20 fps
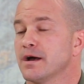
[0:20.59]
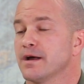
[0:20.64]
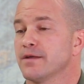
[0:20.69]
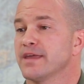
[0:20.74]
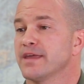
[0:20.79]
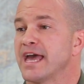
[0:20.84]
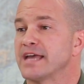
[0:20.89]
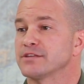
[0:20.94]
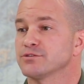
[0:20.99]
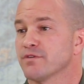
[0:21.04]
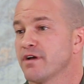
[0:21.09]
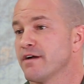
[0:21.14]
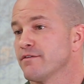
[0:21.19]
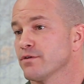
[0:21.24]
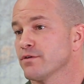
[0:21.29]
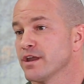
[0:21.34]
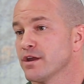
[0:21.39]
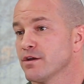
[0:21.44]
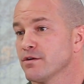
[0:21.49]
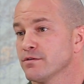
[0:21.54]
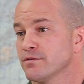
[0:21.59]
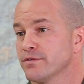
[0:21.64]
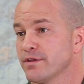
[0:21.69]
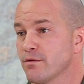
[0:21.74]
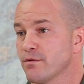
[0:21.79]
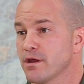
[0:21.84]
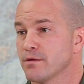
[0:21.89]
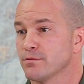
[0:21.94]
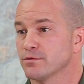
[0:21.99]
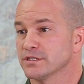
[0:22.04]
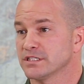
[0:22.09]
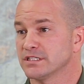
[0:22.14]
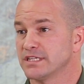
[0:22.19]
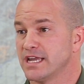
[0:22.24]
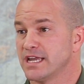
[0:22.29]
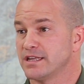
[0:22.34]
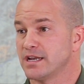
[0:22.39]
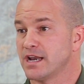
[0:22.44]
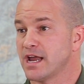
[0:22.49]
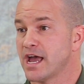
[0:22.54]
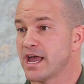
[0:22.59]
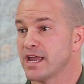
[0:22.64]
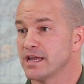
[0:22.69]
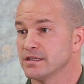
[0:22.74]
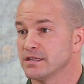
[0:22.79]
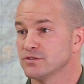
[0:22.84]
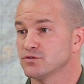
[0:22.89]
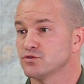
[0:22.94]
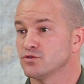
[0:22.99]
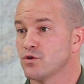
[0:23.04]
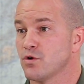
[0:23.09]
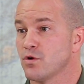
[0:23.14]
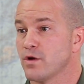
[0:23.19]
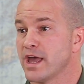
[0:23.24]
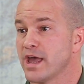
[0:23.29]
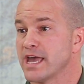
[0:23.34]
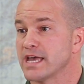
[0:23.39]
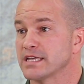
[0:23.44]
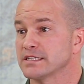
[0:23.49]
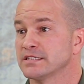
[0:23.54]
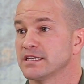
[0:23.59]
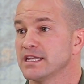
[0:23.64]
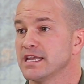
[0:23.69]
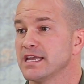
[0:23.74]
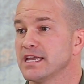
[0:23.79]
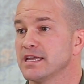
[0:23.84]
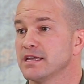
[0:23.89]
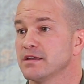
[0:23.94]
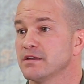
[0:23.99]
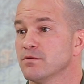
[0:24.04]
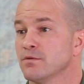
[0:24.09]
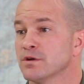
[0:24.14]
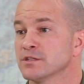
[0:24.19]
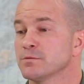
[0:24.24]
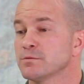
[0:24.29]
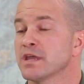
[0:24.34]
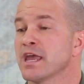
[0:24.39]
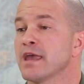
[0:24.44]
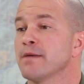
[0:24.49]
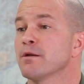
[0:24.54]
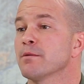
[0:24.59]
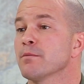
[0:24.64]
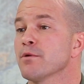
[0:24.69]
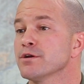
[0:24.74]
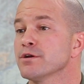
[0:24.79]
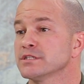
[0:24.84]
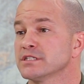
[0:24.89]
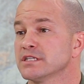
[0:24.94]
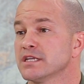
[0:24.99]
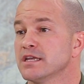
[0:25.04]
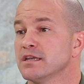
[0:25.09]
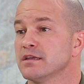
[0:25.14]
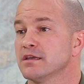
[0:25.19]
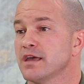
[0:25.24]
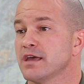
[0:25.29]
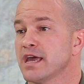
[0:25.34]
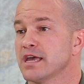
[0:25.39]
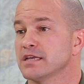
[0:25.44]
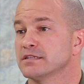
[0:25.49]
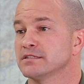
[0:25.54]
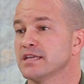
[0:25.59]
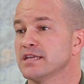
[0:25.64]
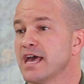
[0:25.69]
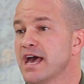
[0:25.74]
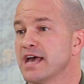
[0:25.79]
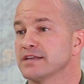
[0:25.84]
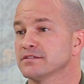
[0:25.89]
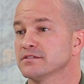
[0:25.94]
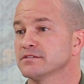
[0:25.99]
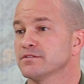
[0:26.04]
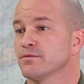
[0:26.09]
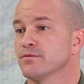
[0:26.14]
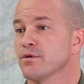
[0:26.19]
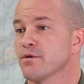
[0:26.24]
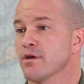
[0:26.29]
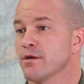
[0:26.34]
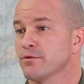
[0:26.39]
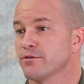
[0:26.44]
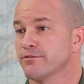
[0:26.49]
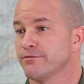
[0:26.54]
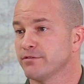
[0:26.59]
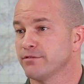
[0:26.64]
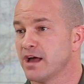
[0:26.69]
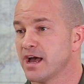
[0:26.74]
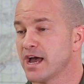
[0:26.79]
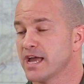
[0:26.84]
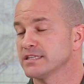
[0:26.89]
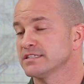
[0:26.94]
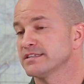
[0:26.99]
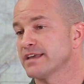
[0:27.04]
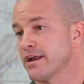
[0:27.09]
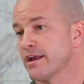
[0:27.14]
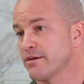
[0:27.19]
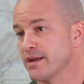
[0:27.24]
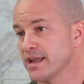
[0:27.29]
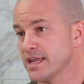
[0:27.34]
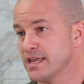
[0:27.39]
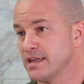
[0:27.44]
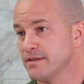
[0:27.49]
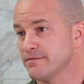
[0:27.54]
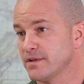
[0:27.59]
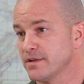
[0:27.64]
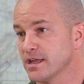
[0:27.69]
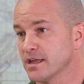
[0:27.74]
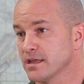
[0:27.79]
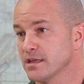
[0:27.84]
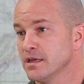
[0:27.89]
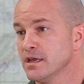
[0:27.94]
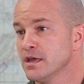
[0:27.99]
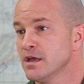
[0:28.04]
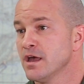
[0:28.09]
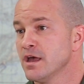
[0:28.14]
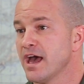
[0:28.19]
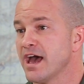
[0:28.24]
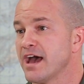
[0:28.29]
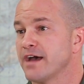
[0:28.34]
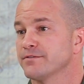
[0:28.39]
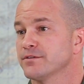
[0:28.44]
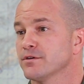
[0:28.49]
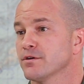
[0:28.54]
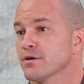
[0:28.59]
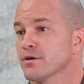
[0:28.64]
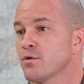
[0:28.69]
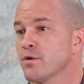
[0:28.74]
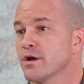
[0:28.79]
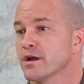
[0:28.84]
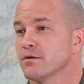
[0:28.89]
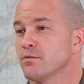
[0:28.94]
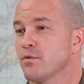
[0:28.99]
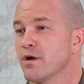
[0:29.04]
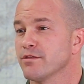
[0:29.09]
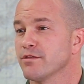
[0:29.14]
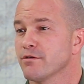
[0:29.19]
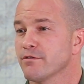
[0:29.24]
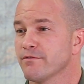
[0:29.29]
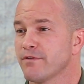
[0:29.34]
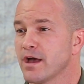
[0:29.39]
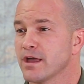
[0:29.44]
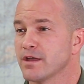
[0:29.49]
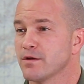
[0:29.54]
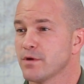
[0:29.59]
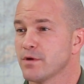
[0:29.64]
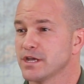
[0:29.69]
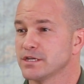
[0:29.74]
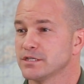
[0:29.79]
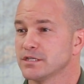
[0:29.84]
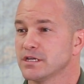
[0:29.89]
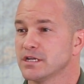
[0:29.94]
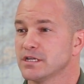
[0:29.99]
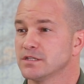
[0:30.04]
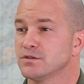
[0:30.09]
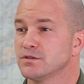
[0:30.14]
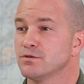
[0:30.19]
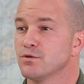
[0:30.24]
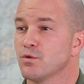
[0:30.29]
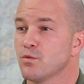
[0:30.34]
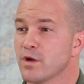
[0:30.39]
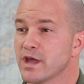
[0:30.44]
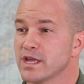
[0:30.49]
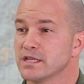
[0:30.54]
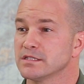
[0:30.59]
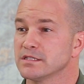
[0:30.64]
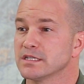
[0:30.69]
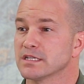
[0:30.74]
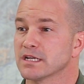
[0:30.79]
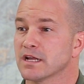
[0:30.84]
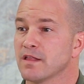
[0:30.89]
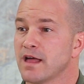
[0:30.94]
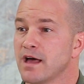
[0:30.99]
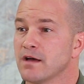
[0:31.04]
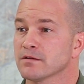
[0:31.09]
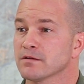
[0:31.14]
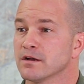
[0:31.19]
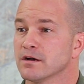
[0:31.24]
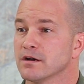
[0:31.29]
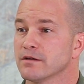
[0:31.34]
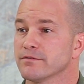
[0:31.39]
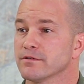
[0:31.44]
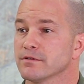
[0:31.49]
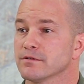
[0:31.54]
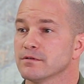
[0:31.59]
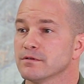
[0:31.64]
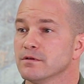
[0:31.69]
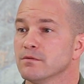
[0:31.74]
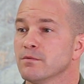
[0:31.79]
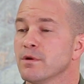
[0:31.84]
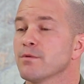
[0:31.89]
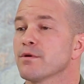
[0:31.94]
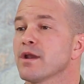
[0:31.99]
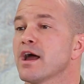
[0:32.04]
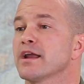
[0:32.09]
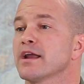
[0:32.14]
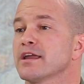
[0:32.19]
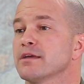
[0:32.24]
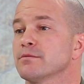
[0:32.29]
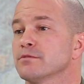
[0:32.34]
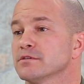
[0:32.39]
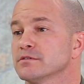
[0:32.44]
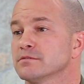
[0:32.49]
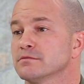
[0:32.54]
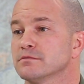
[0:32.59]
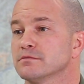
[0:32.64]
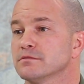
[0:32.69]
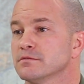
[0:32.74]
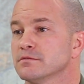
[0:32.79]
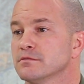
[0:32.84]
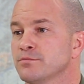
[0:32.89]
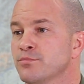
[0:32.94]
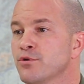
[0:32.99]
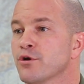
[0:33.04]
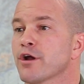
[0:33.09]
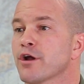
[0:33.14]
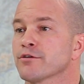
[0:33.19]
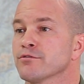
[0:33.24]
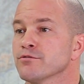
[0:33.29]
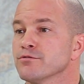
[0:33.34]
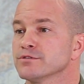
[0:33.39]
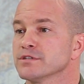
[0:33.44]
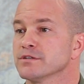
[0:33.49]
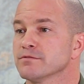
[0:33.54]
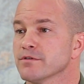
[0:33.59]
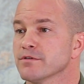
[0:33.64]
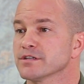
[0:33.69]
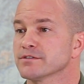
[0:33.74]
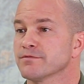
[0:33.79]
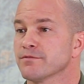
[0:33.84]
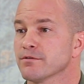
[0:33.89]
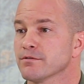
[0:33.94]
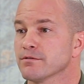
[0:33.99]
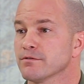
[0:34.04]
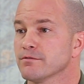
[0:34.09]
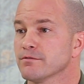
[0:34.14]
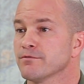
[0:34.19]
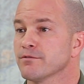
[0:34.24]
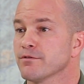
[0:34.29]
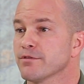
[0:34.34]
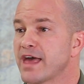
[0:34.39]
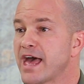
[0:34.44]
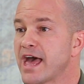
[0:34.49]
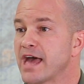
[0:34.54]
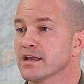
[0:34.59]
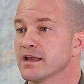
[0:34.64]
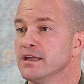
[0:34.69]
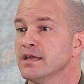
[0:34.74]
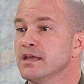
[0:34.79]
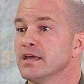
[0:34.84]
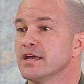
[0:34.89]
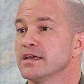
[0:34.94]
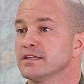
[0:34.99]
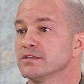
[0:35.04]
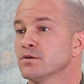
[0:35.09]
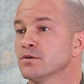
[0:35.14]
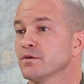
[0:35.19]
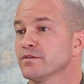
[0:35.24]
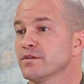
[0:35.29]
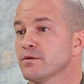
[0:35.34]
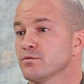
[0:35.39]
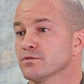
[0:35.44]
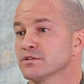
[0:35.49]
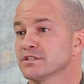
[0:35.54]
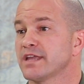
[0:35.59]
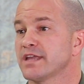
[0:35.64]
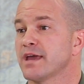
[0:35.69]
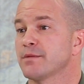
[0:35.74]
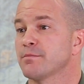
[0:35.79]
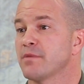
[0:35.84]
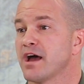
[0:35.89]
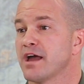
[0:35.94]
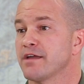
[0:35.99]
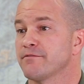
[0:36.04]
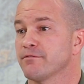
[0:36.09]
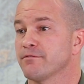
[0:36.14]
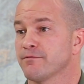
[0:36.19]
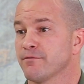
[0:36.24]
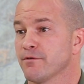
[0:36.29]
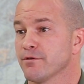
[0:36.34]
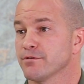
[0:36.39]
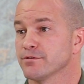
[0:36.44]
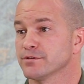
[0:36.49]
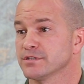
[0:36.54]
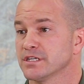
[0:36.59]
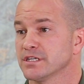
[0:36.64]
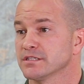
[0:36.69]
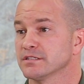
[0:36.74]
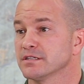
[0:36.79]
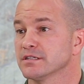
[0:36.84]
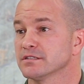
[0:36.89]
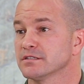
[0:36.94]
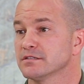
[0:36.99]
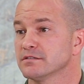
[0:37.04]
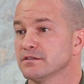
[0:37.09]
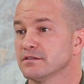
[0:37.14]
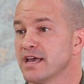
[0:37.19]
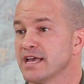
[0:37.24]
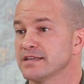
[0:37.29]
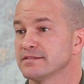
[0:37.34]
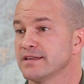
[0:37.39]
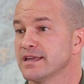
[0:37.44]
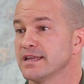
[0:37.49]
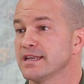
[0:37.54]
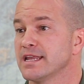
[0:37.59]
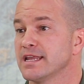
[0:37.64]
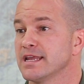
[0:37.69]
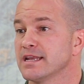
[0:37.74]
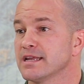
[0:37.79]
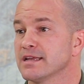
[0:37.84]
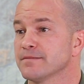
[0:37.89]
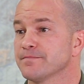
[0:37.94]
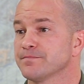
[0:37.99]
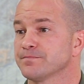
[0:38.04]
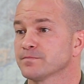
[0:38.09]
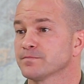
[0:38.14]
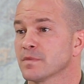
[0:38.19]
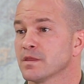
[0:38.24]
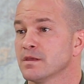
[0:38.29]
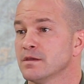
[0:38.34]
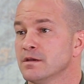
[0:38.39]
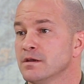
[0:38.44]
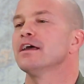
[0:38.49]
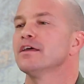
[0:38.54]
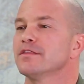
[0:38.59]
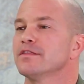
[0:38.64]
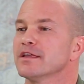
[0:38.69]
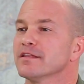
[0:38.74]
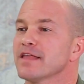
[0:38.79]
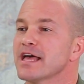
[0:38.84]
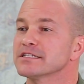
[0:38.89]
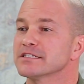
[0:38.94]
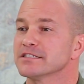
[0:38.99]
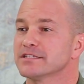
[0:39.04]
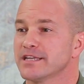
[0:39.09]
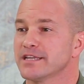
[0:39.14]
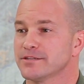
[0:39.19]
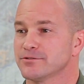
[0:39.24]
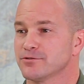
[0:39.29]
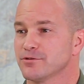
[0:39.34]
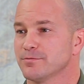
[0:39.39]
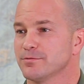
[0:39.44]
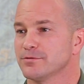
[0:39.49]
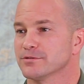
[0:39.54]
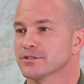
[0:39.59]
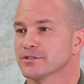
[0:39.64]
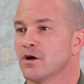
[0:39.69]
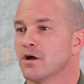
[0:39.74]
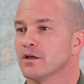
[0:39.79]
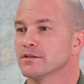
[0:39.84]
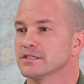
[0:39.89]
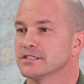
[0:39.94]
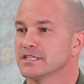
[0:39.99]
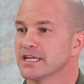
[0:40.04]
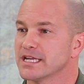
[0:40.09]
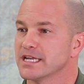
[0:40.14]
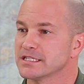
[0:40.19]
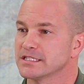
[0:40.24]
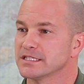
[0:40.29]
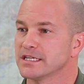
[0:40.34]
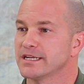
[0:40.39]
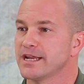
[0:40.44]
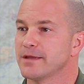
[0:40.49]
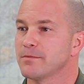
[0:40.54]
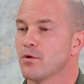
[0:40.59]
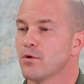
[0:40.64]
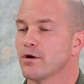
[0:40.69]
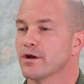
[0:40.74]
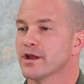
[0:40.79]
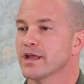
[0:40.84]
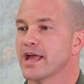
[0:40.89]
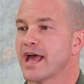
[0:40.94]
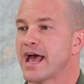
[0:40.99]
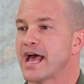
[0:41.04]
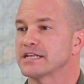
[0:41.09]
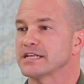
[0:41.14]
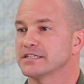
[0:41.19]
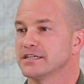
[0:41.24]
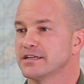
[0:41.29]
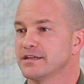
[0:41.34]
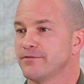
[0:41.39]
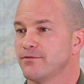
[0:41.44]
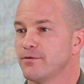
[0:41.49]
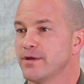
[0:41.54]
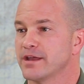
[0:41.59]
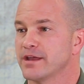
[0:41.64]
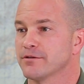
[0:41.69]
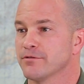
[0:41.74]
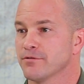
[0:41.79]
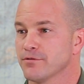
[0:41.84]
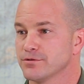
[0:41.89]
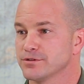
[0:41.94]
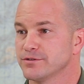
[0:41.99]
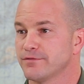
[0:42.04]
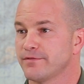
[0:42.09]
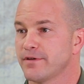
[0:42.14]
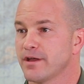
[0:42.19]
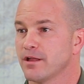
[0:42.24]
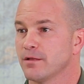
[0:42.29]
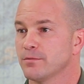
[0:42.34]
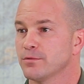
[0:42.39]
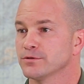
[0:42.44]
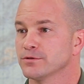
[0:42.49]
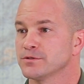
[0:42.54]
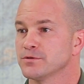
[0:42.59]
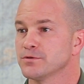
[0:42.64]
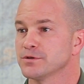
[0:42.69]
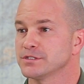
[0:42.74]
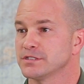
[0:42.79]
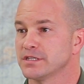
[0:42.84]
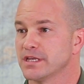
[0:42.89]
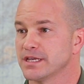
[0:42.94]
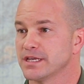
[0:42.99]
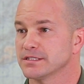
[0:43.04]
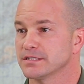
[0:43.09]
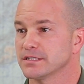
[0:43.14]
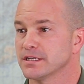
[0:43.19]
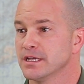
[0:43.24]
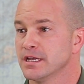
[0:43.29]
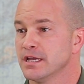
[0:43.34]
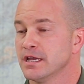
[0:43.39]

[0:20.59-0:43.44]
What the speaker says: They had survival gear. They were able to stay the night, so AST, once it became an emergency, AST asked us if we were able to fly Saturday evening. After a quick weather evaluation and due to winds and cloud cover, we were not able to put our crews at risk for that, and told them we'll stand by for further assistance as they need it. The Alaska State Troopers called us again Sunday morning asking if we had crews available to assist.